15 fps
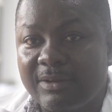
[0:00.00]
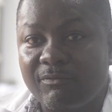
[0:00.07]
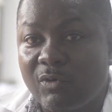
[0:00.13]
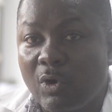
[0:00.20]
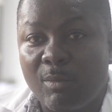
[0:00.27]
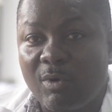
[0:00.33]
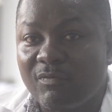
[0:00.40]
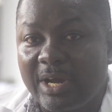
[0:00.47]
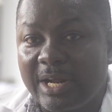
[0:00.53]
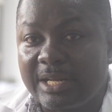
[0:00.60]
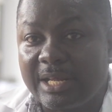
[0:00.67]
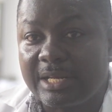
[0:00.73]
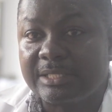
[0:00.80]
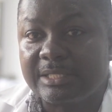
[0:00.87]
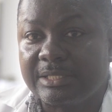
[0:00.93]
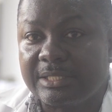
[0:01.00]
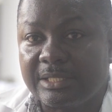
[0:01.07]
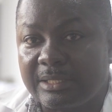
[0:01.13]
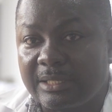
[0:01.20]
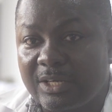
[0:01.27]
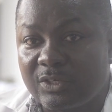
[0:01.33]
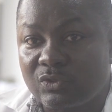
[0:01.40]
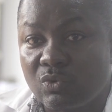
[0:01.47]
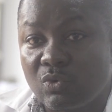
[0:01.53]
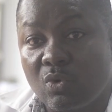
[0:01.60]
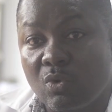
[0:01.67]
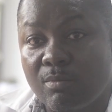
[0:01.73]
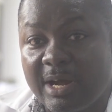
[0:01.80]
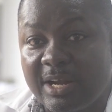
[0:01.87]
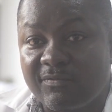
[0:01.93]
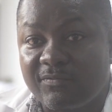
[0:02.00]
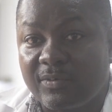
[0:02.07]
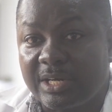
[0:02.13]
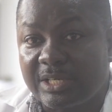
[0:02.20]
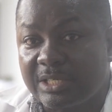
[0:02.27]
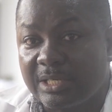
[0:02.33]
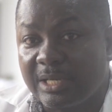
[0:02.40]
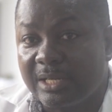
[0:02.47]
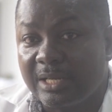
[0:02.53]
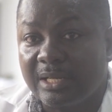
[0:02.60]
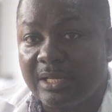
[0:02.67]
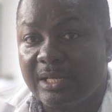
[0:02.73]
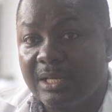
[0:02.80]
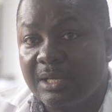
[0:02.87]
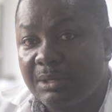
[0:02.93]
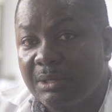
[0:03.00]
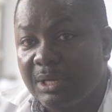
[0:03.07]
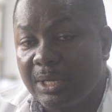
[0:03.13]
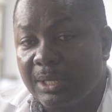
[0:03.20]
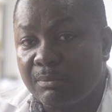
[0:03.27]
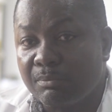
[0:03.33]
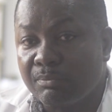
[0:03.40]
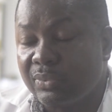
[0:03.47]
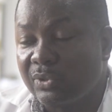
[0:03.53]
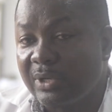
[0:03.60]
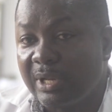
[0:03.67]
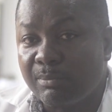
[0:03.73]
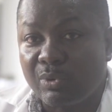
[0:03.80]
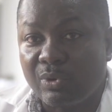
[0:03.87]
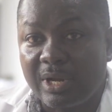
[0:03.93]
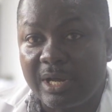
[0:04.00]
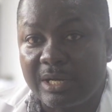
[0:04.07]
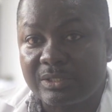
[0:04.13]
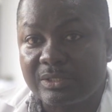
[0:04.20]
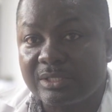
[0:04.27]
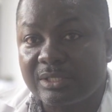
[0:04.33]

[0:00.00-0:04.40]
form of identity as to who manufactured and put the product